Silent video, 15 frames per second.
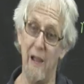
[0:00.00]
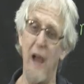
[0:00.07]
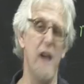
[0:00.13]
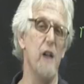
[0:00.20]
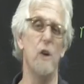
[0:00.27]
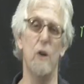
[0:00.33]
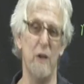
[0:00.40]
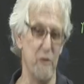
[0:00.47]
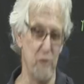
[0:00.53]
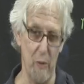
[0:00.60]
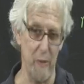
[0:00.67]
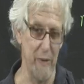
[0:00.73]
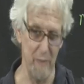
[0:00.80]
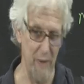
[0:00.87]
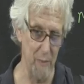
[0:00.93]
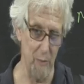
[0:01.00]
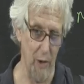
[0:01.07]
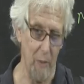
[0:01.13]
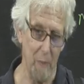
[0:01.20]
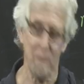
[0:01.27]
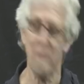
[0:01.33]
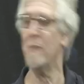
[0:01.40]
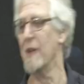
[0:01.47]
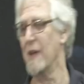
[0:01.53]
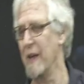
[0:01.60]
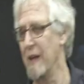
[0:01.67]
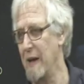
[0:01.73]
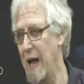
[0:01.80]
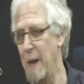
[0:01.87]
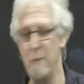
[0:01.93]
I don't even remember.
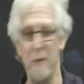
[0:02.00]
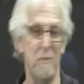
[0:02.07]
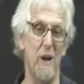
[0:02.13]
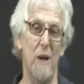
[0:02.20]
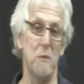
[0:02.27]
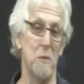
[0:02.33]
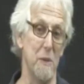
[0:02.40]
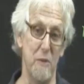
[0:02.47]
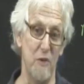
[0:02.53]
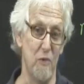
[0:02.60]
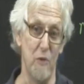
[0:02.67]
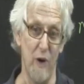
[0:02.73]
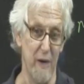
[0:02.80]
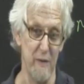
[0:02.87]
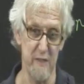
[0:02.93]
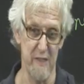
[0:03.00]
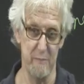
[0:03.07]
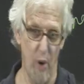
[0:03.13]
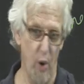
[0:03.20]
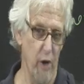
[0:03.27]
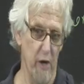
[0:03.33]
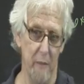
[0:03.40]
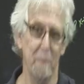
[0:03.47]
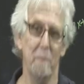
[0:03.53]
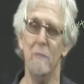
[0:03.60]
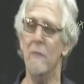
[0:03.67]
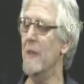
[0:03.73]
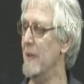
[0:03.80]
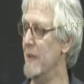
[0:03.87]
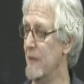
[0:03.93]
It happened probably before I was born,
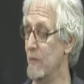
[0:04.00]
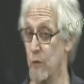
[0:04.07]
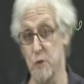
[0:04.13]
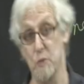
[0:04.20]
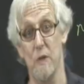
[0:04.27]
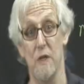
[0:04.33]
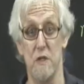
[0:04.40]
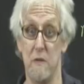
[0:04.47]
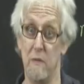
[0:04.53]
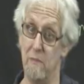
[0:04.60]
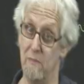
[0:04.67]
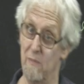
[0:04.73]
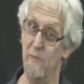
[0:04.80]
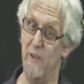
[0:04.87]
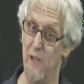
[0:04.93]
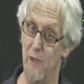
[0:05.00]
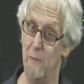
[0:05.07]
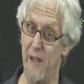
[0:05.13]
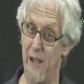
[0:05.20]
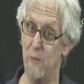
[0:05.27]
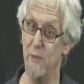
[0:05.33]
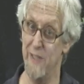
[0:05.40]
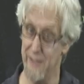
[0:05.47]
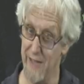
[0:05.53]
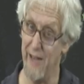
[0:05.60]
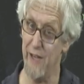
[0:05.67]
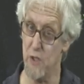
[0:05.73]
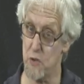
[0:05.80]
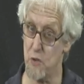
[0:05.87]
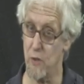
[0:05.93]
which was, back when the
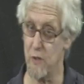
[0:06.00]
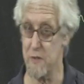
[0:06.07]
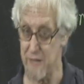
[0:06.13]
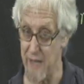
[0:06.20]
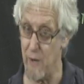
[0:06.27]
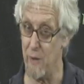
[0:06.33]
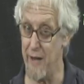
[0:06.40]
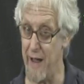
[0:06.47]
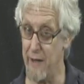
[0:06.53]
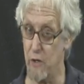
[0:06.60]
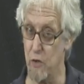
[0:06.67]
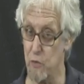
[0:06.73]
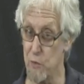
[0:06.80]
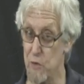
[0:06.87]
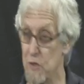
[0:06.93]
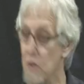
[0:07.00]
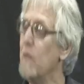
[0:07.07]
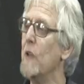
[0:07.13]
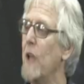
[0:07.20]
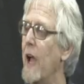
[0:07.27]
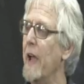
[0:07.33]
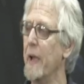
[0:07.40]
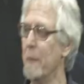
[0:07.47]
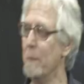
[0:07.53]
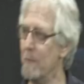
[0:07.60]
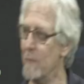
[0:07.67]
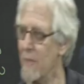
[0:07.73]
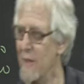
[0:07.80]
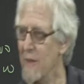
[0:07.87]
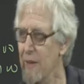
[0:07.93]
dinosaurs, pterodactyls, were still flying.
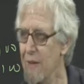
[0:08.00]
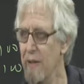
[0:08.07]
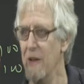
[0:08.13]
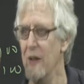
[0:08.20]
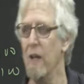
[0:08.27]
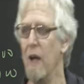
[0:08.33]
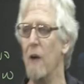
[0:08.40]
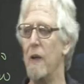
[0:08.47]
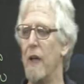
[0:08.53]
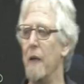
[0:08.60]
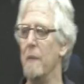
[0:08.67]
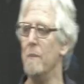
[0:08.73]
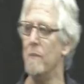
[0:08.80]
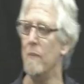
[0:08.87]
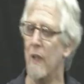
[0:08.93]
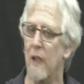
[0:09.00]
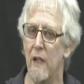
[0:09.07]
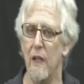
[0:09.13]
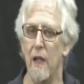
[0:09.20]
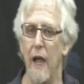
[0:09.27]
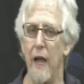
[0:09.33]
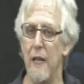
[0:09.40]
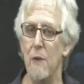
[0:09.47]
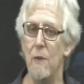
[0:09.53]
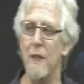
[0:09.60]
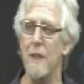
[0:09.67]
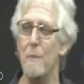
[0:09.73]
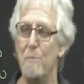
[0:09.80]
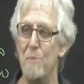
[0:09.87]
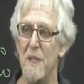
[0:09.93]
Okay. Anyway,
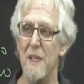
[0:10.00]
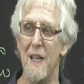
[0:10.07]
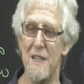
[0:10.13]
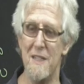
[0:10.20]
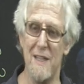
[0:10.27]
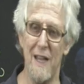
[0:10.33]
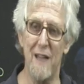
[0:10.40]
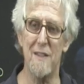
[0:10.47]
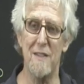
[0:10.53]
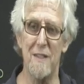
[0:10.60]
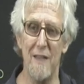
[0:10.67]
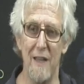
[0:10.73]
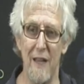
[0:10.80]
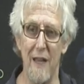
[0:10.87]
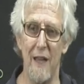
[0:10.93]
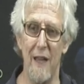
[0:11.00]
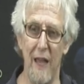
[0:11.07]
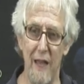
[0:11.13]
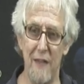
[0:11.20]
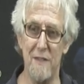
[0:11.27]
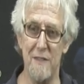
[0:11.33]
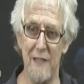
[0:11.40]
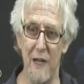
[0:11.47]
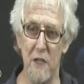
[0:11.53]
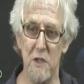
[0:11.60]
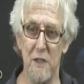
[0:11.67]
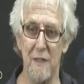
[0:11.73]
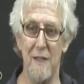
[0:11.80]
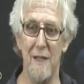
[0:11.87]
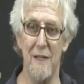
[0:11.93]
the BSX
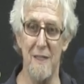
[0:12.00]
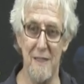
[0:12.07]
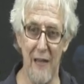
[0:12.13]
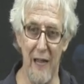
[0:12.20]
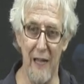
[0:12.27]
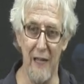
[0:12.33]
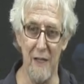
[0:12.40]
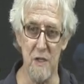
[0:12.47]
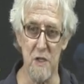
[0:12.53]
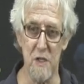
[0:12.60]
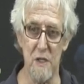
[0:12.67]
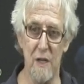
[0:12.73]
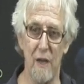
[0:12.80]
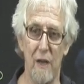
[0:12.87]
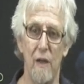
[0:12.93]
section contains